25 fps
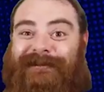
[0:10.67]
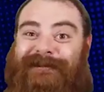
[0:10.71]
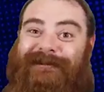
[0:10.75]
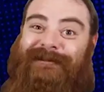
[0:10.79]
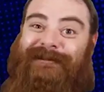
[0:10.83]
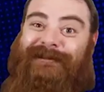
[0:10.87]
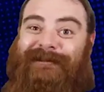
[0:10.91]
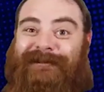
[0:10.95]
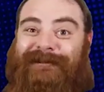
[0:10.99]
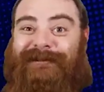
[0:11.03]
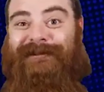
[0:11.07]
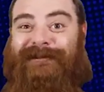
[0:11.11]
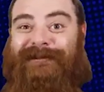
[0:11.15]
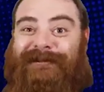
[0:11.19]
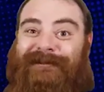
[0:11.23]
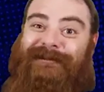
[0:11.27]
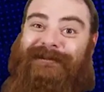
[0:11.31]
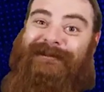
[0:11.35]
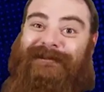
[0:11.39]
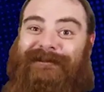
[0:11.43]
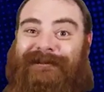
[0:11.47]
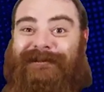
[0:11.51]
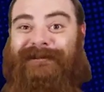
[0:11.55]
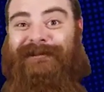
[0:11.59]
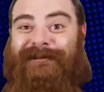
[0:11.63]

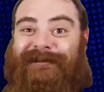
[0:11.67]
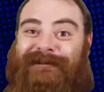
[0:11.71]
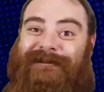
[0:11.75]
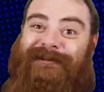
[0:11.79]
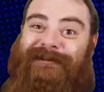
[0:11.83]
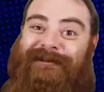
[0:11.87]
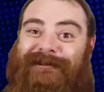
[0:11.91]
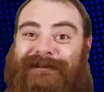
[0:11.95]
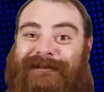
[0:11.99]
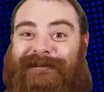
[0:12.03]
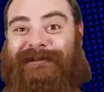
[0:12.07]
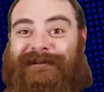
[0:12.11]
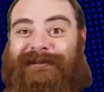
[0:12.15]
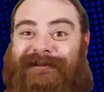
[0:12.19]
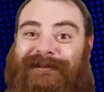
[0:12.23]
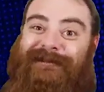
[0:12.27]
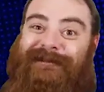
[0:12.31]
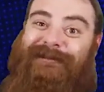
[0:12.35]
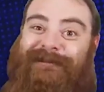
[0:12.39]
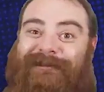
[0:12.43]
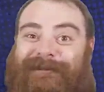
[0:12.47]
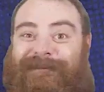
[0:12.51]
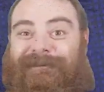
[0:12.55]
(silence)